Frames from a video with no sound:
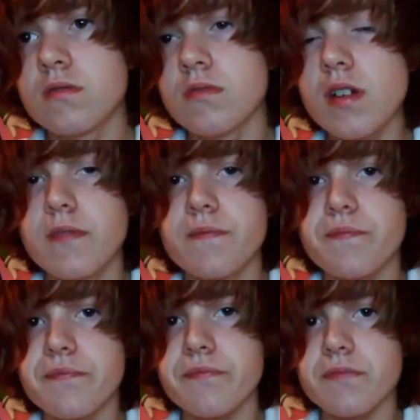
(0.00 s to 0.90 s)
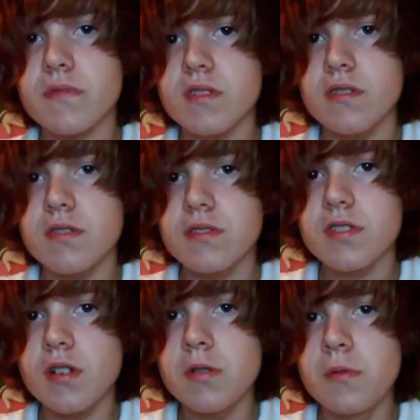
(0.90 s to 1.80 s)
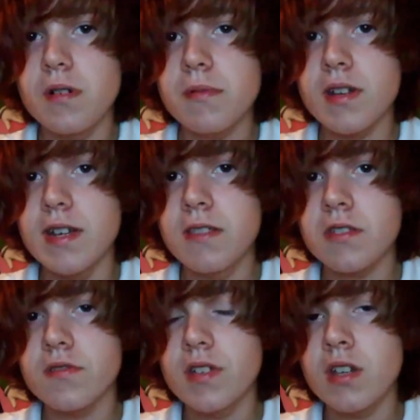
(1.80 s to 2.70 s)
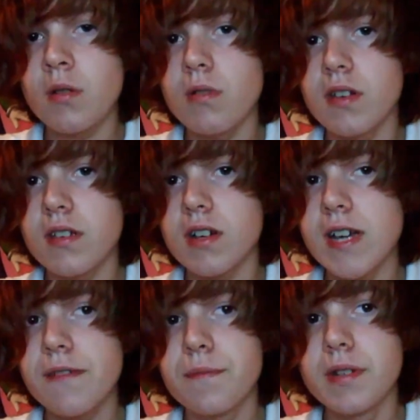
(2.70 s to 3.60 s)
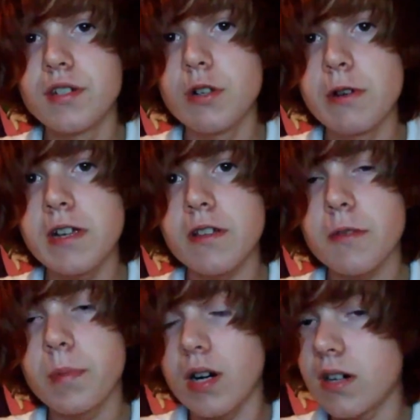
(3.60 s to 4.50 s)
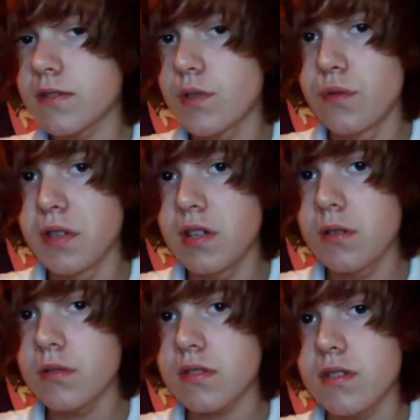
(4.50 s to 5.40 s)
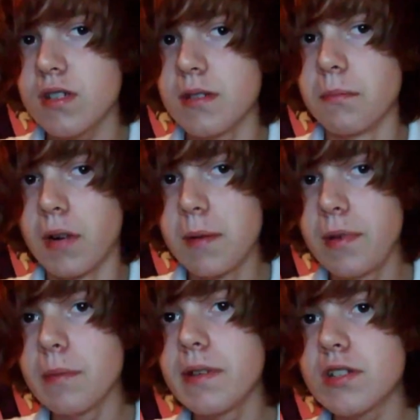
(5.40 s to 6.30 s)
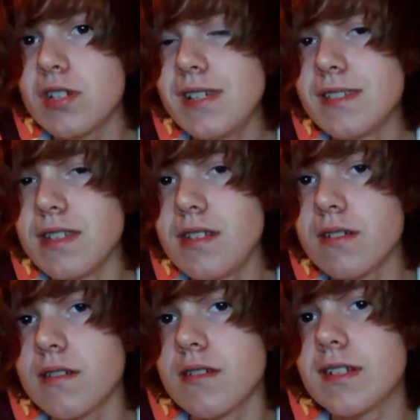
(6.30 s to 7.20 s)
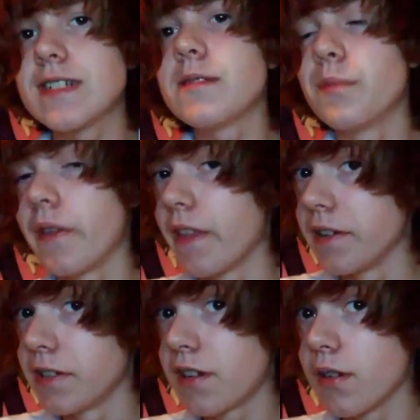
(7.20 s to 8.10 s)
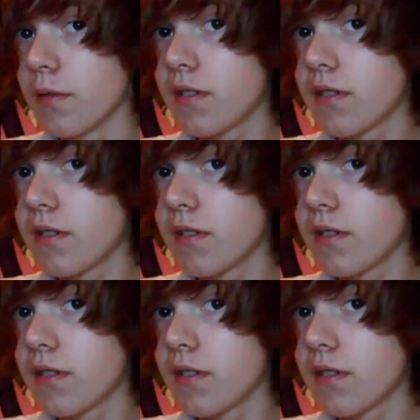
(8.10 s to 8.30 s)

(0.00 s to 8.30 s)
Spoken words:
Right. So, I'm going to end this video like I have been doing the past few videos. Might be a bit cheesy, but there you go.